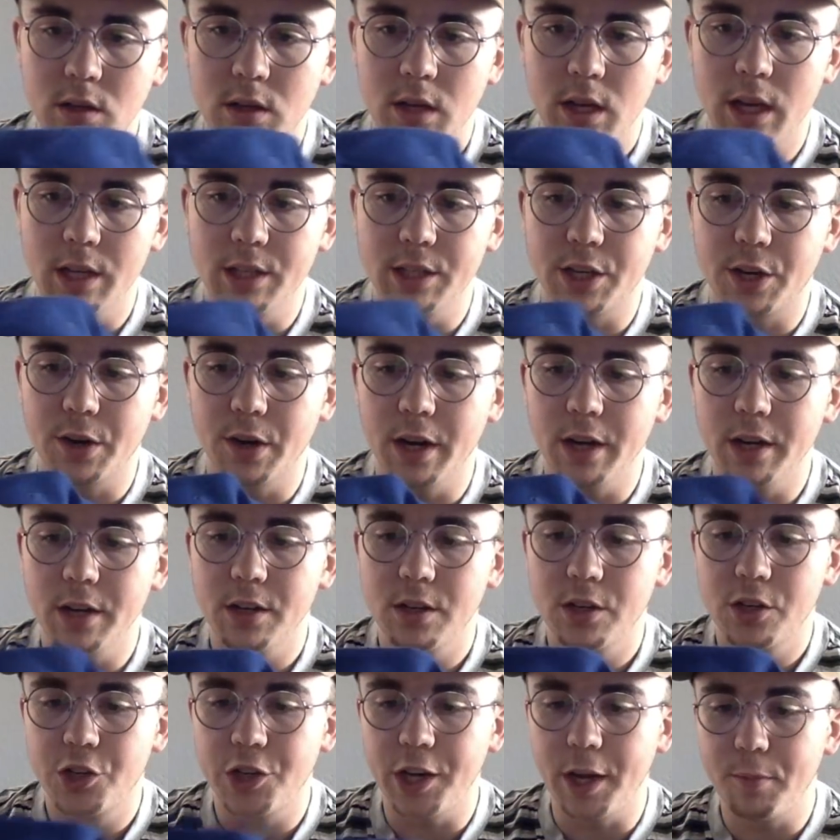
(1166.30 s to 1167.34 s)
Has a great
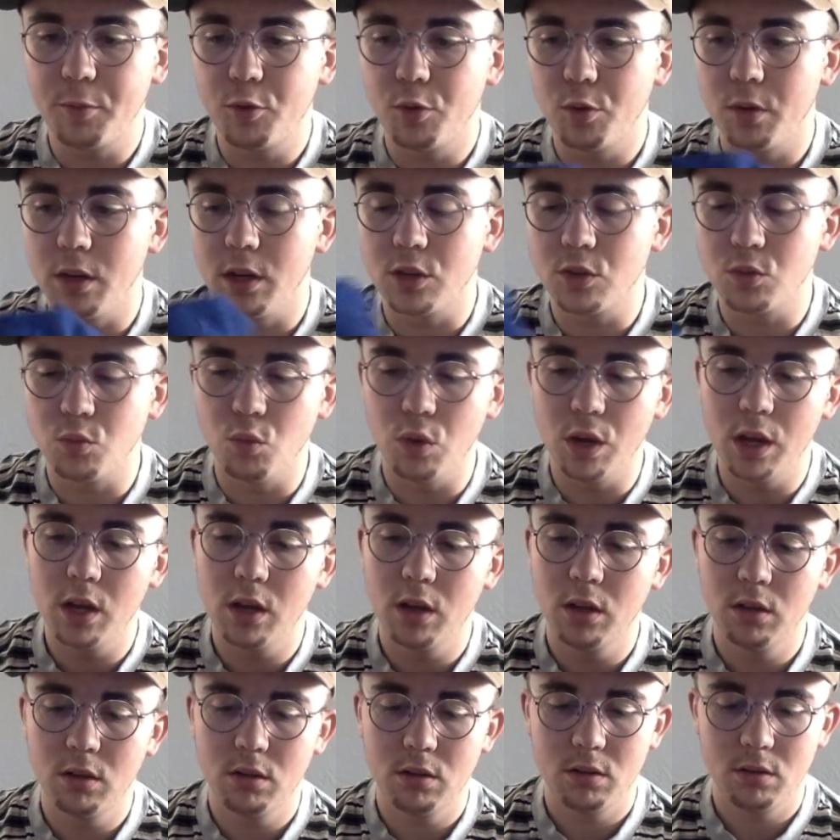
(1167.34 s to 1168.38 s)
shape to it as
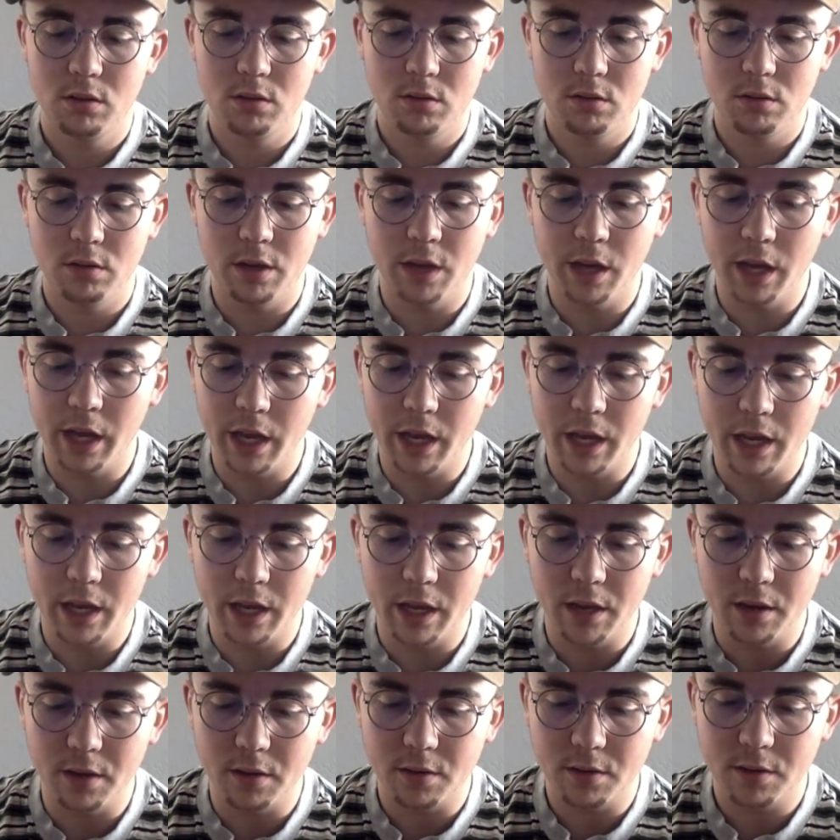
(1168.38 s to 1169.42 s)
well,
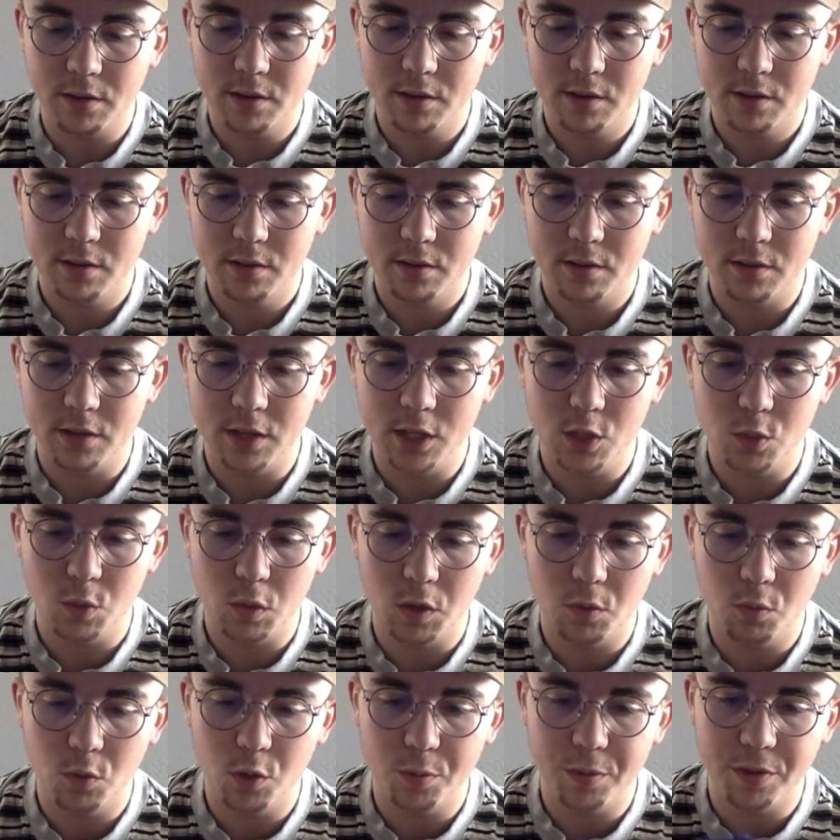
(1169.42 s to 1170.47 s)
and this
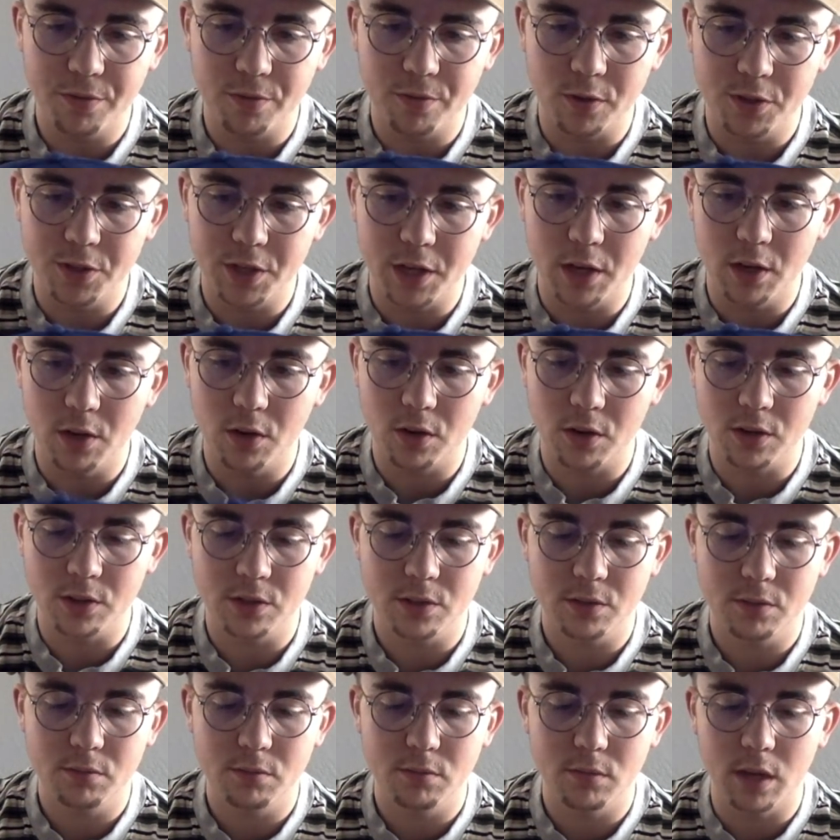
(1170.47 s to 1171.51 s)
one will be for sale
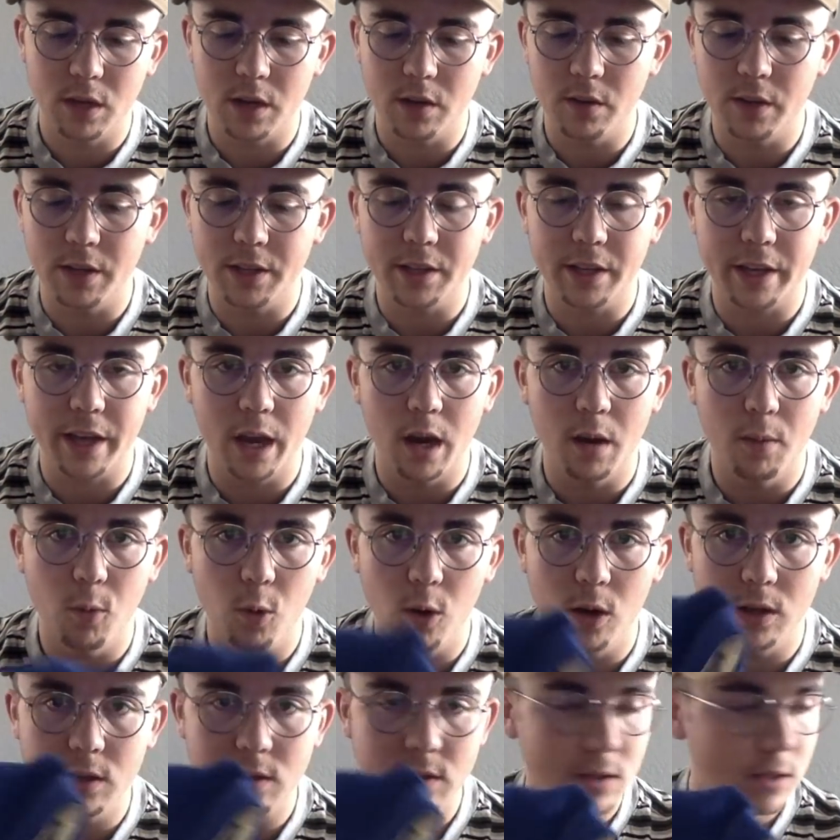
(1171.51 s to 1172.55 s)
because I don't like the
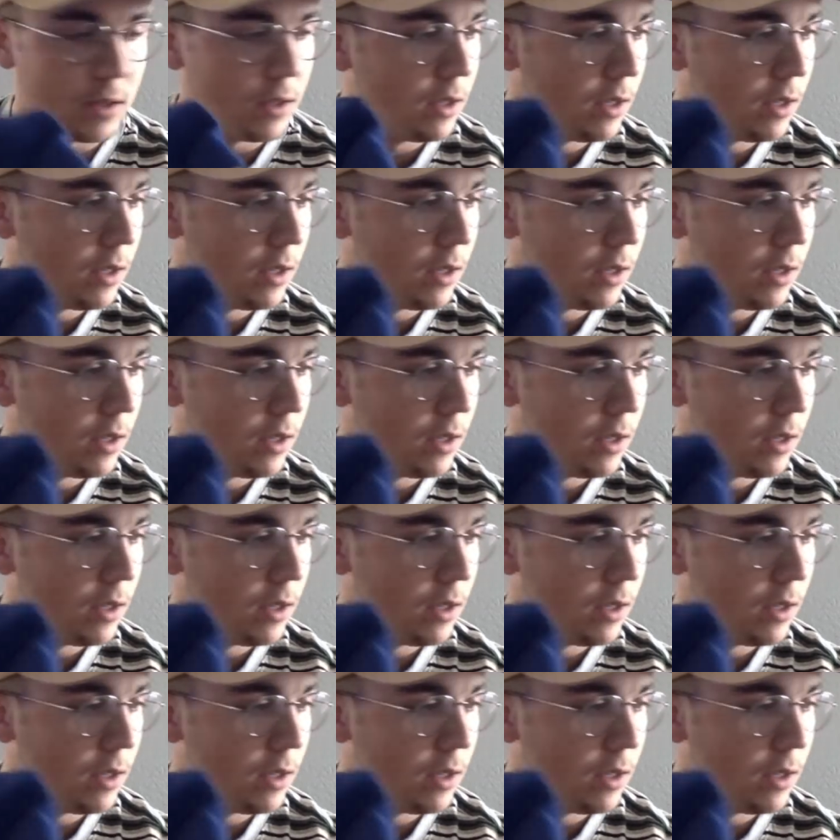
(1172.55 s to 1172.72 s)
Cowboys.